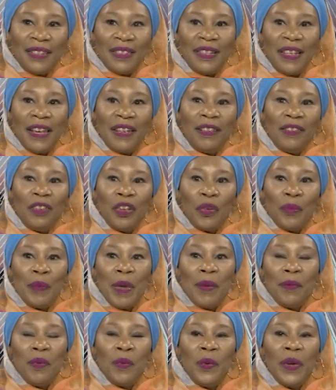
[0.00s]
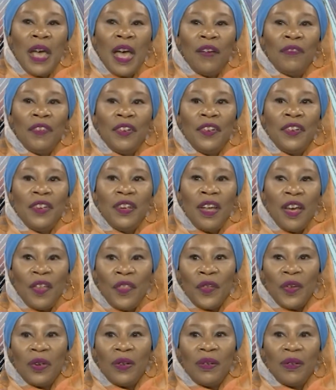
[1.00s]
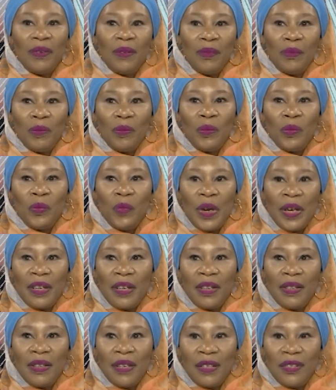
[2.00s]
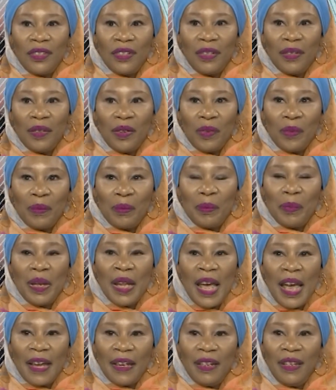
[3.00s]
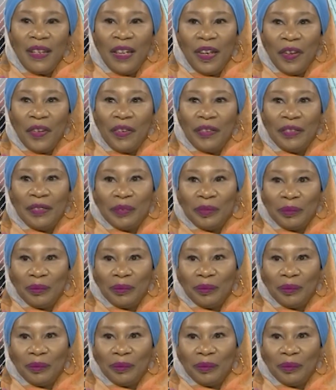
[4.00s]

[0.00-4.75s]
Let's take a look. Maybe we have another recognition plaque here.